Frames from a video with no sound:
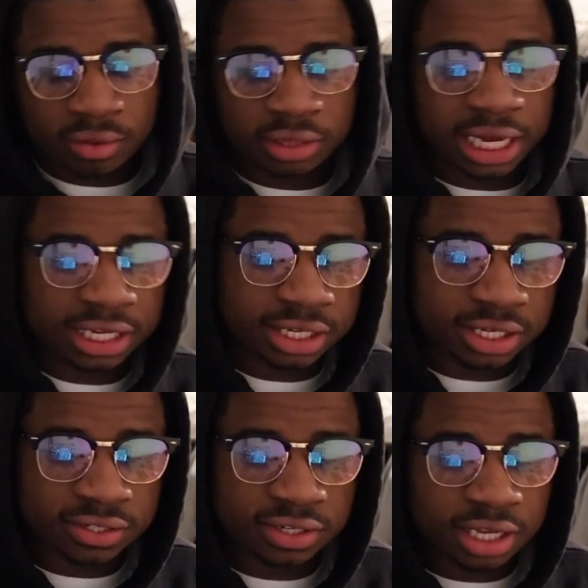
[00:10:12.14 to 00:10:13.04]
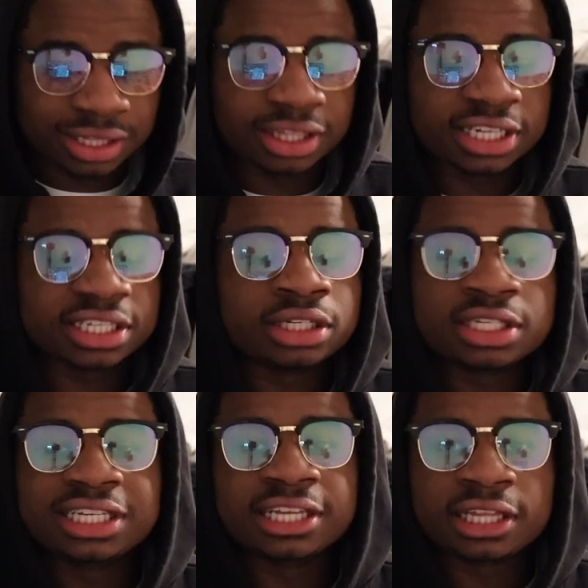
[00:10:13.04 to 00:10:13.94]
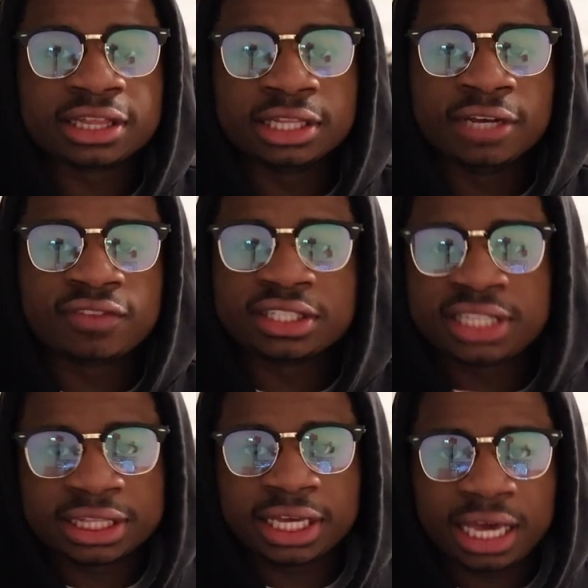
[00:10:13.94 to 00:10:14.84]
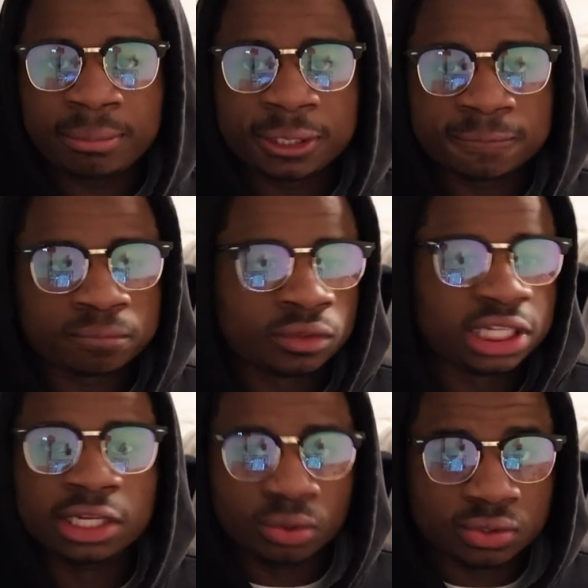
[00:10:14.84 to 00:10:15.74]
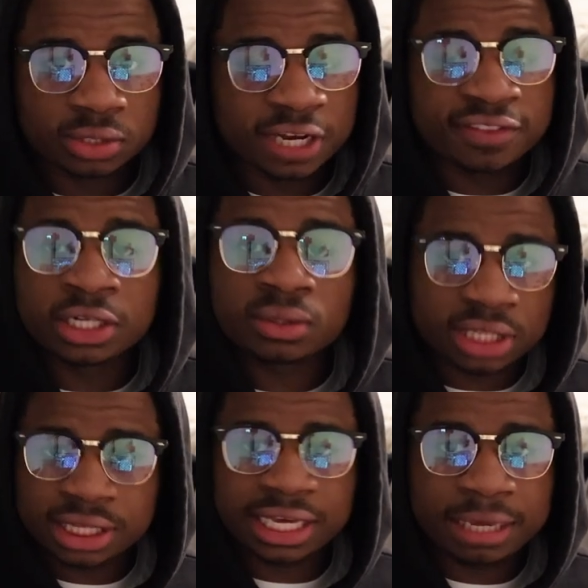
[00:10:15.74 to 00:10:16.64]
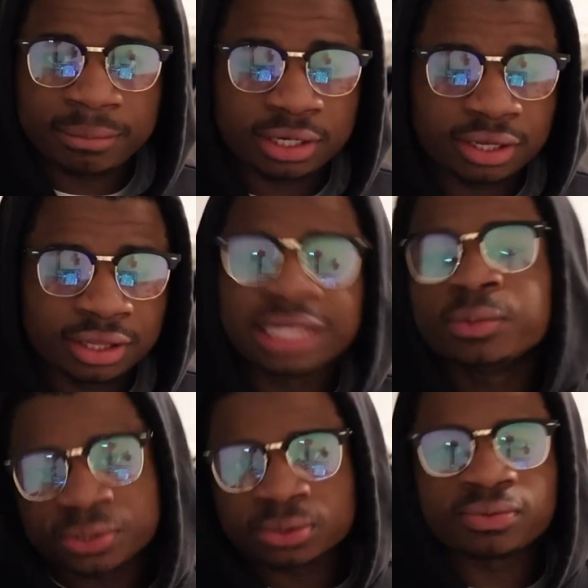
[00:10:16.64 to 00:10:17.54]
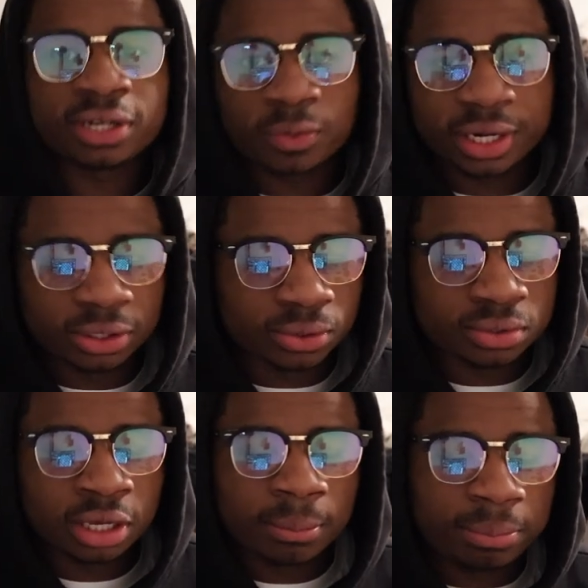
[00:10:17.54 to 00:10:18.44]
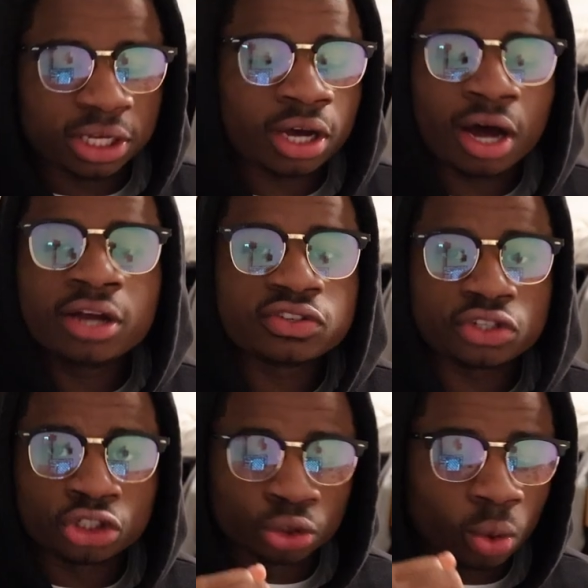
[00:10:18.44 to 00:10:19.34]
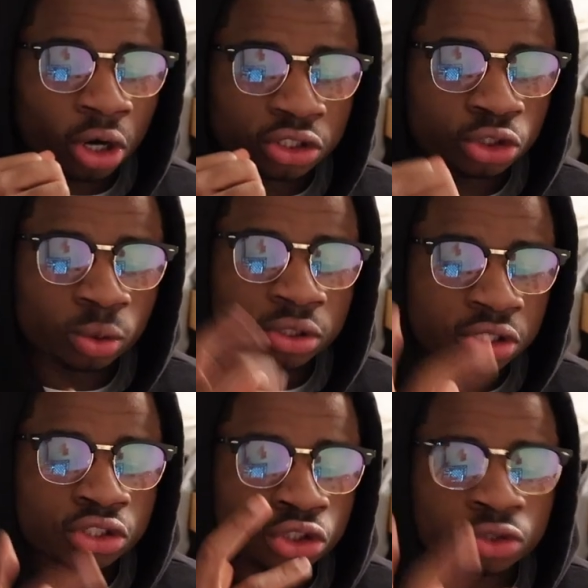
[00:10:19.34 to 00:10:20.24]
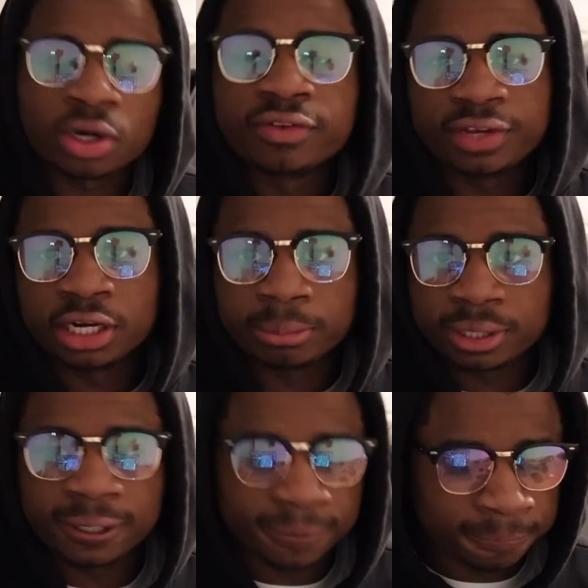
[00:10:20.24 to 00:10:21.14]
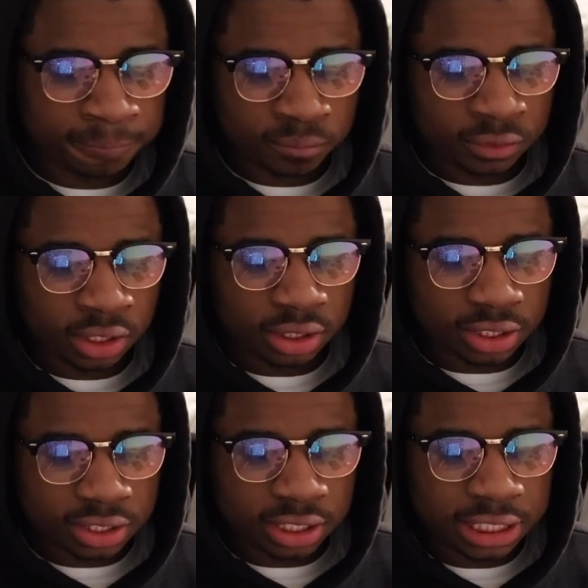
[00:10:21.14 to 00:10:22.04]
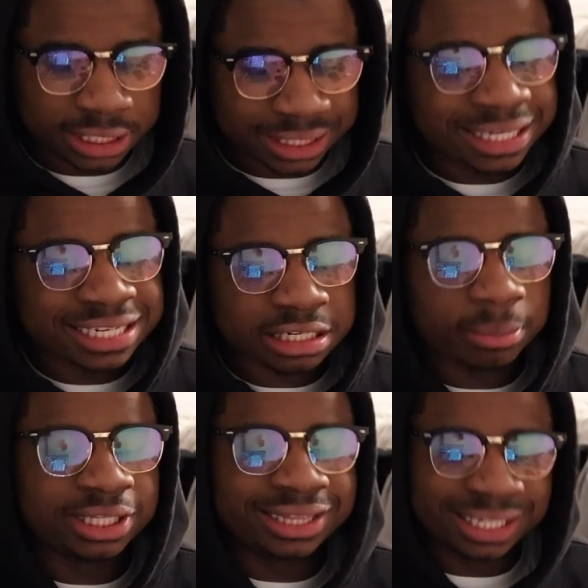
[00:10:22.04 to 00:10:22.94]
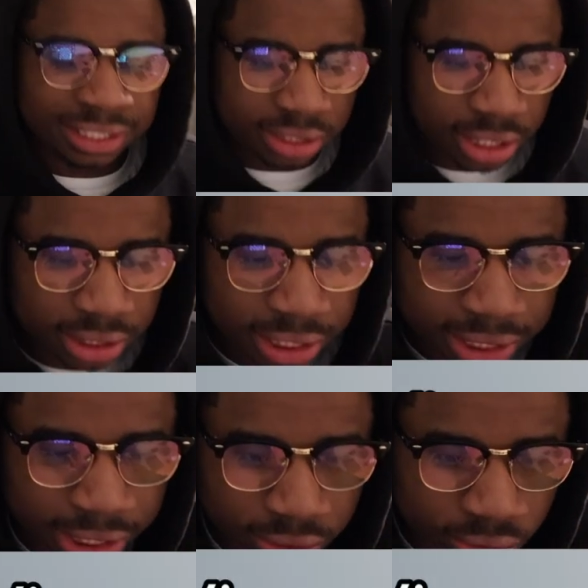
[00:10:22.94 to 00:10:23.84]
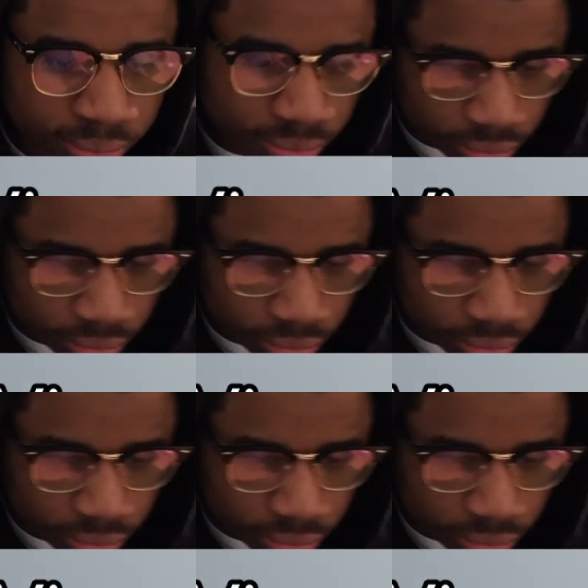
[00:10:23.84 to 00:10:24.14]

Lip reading: That is, the thing is, if they take the gambit, they lose. If they don't take the gambit, they will still find a way to lose because you are such a strong Vienna player. This is some of the things that they can do.